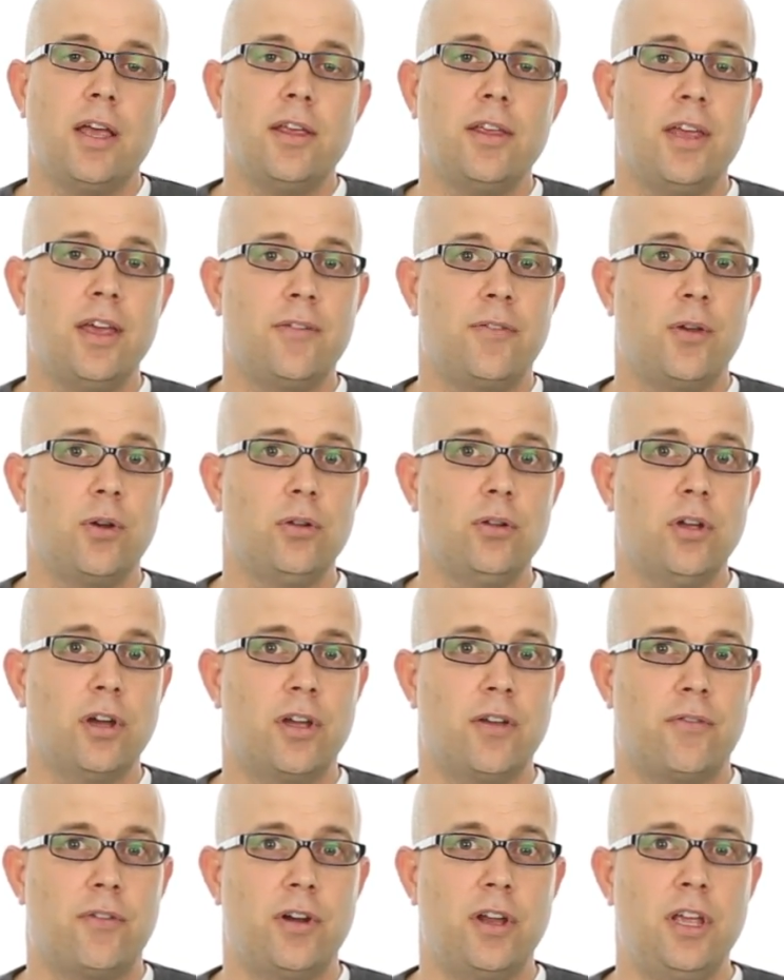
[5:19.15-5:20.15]
If you're
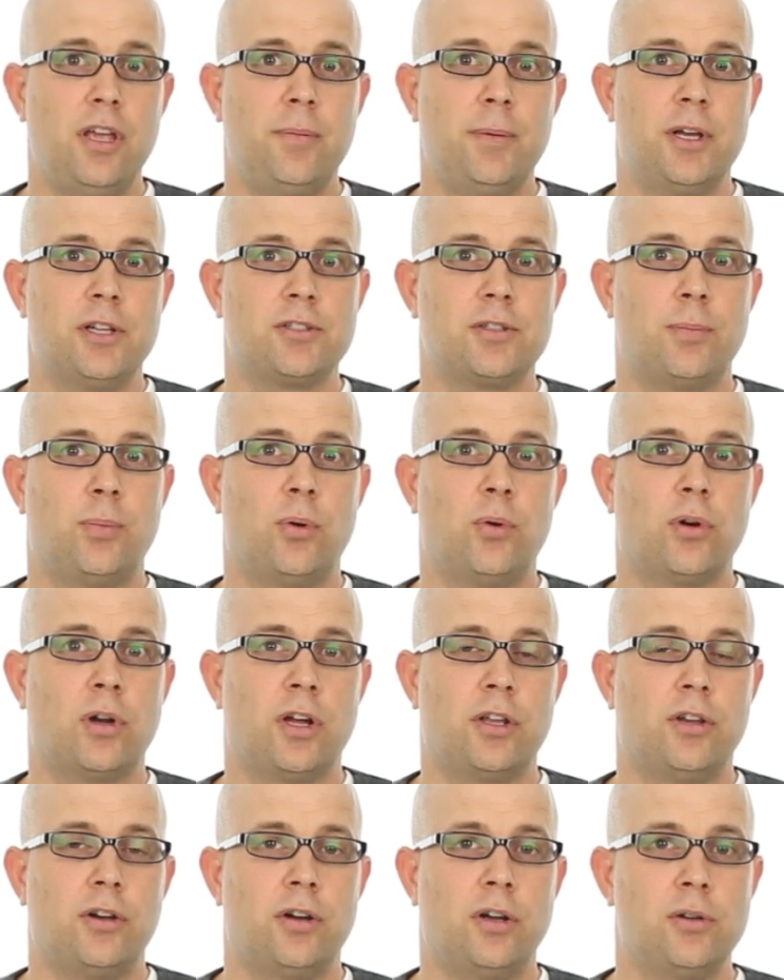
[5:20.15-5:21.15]
looking for email support
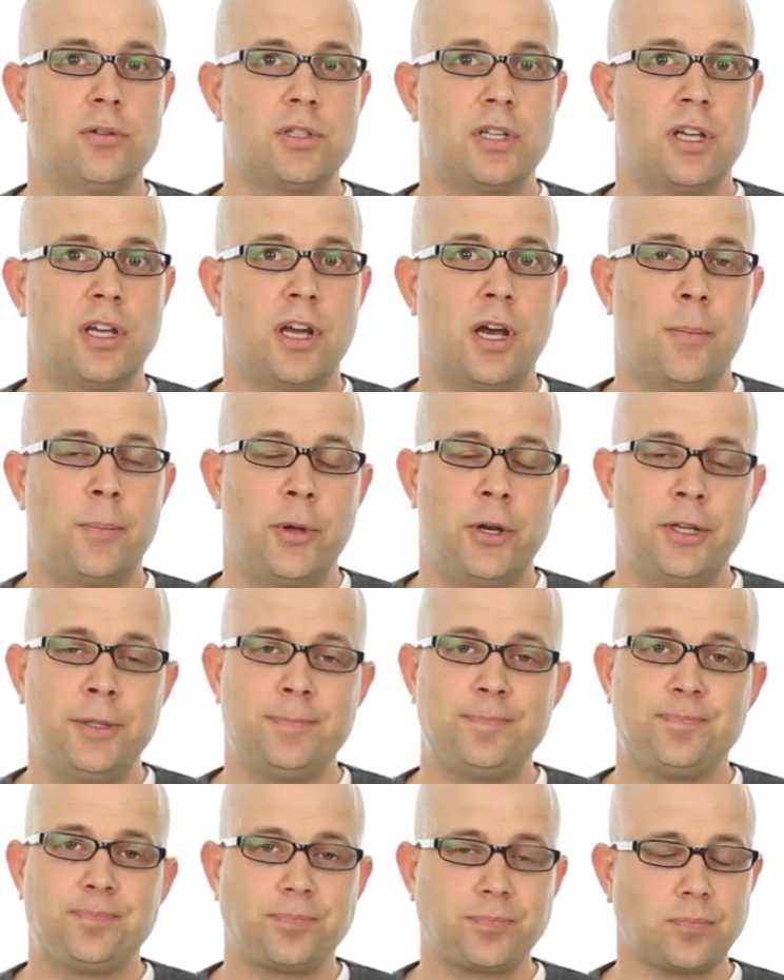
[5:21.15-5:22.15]
on your hosting
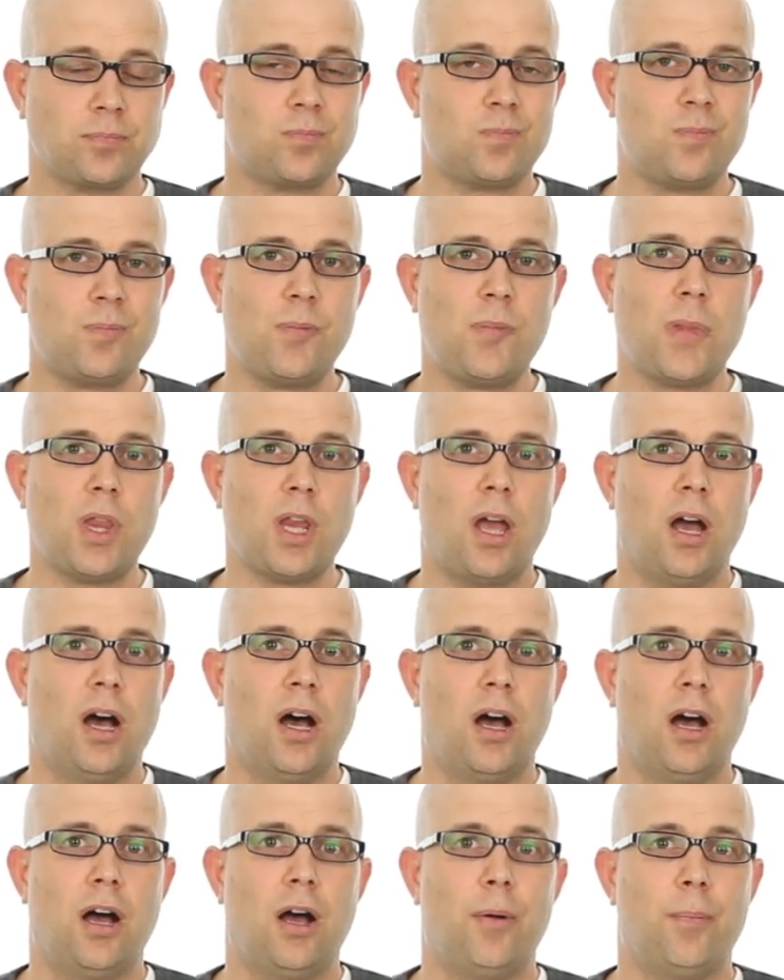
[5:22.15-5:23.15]
company,
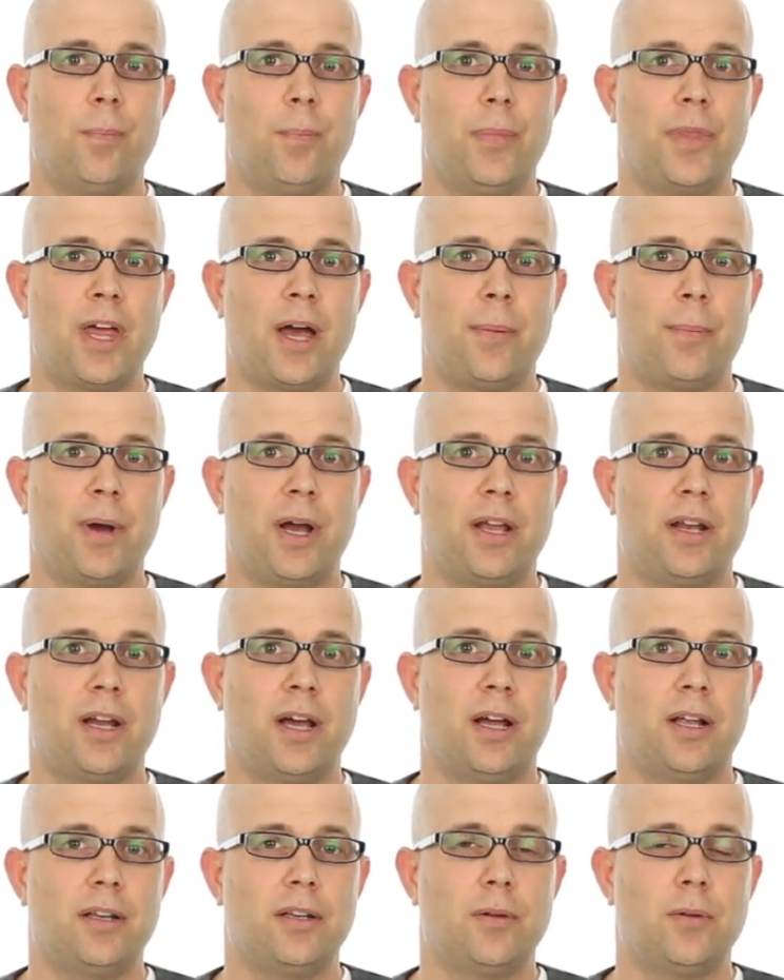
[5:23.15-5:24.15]

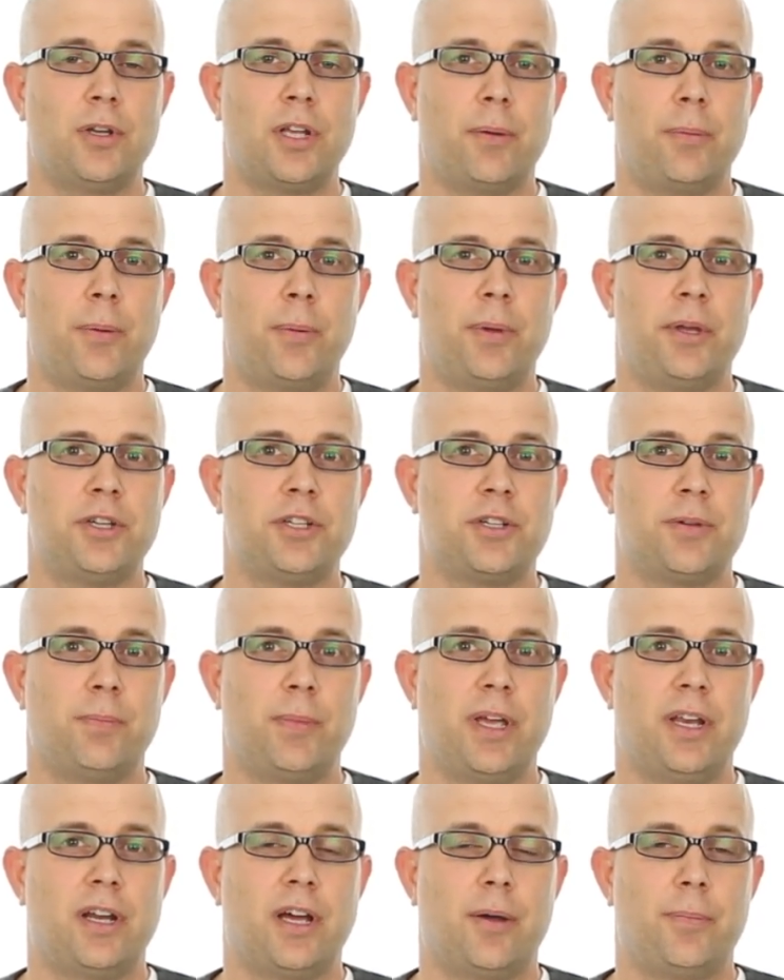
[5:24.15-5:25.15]
WP Engine
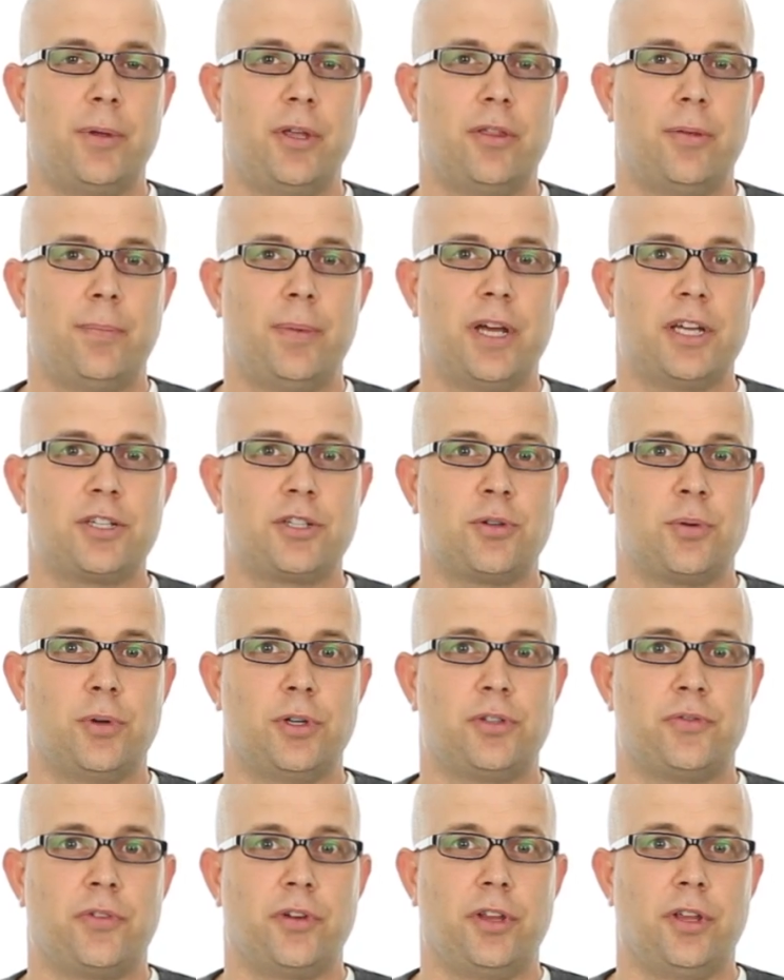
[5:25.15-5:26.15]
may not be the best
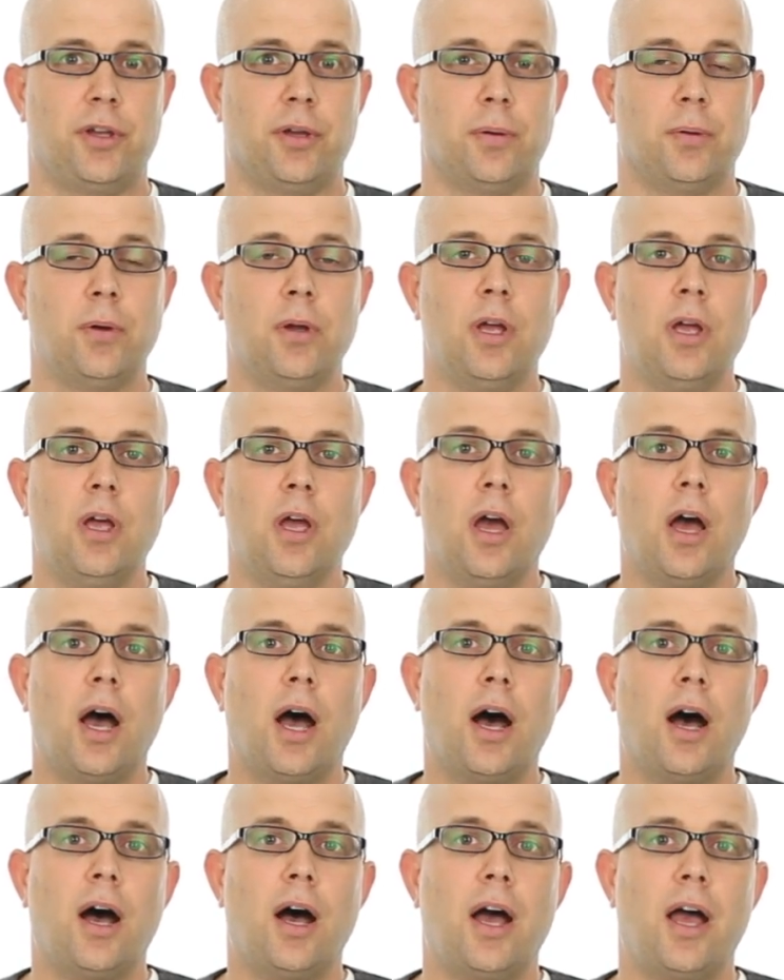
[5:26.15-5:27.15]
choice for you.
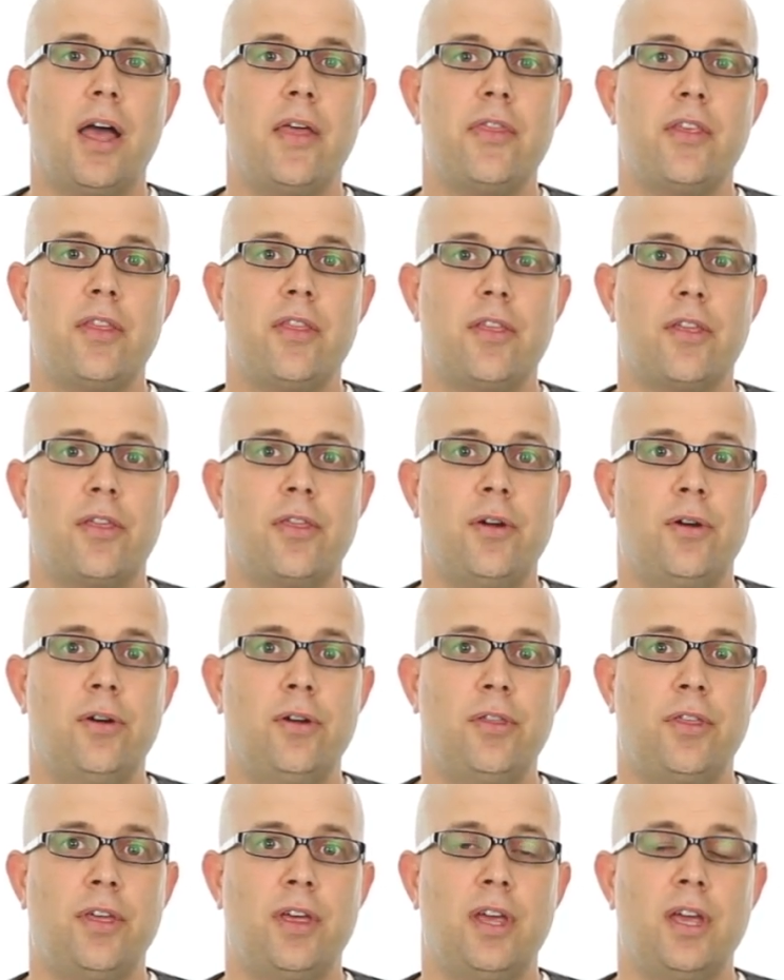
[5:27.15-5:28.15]
And then the
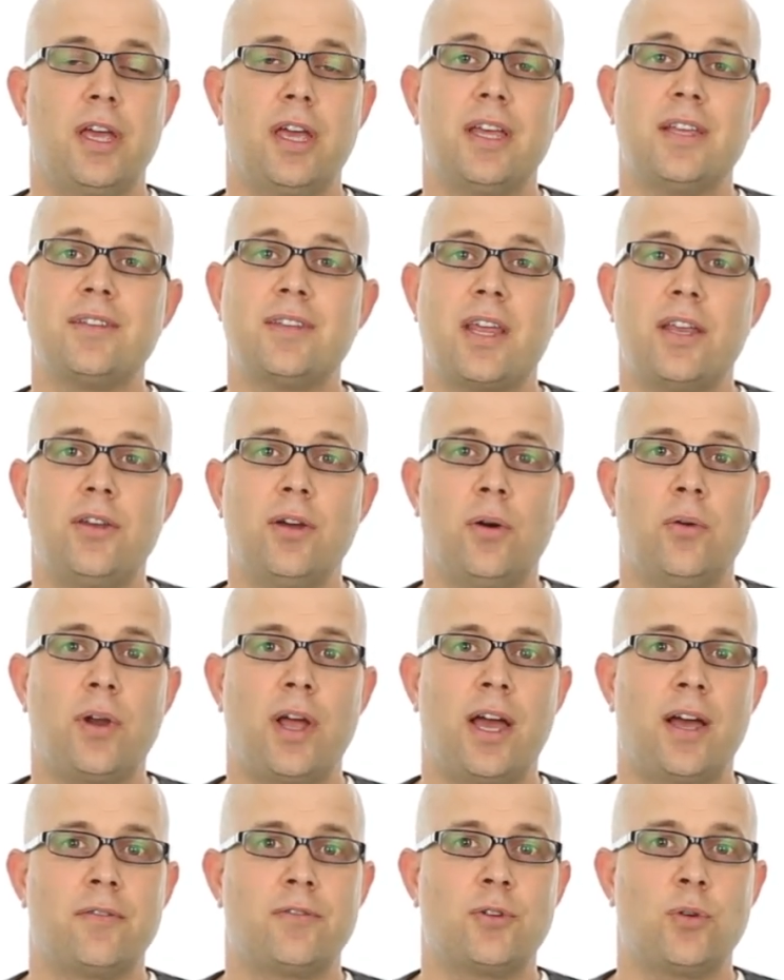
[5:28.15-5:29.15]
third thing is they don't
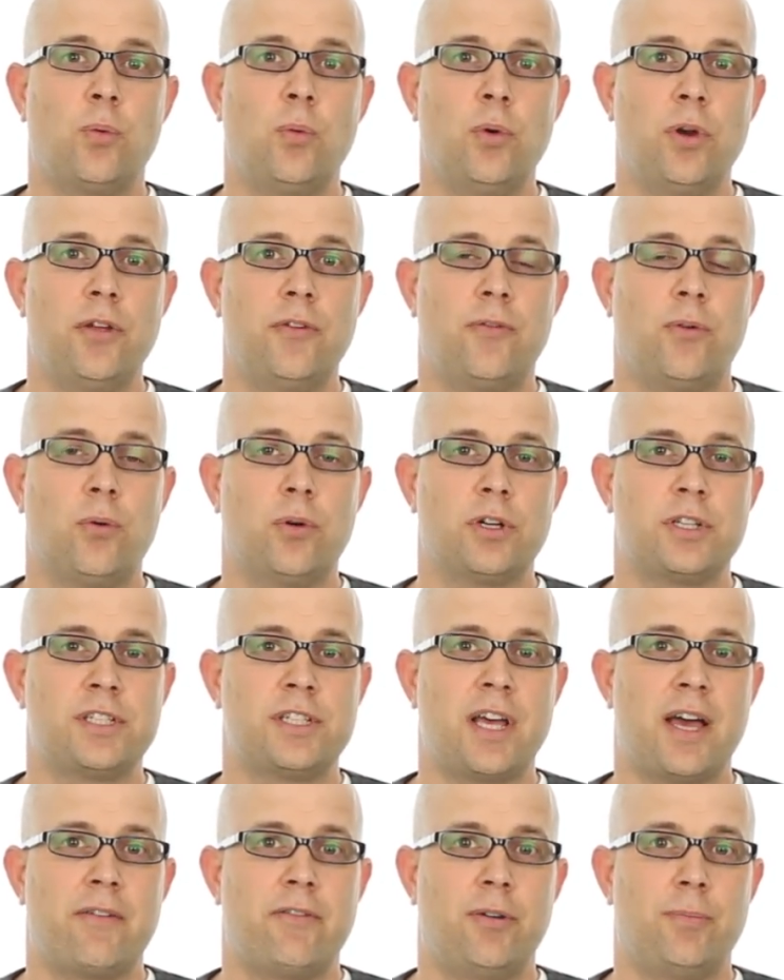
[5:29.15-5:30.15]
have
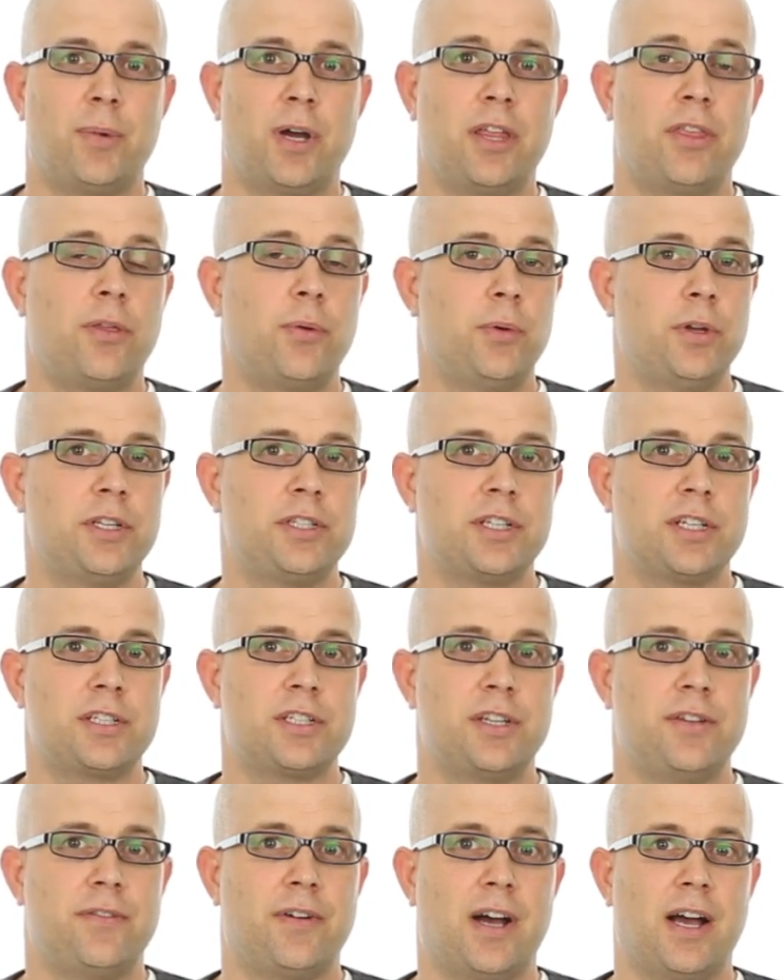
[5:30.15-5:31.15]
24/7 by
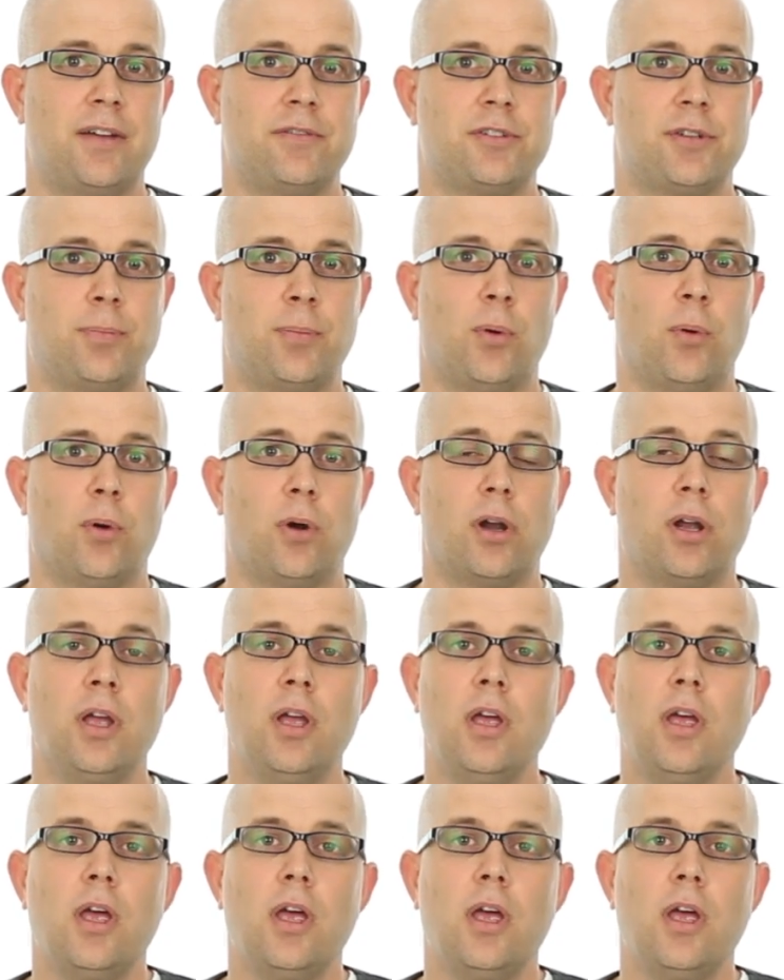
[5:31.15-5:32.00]
365 support.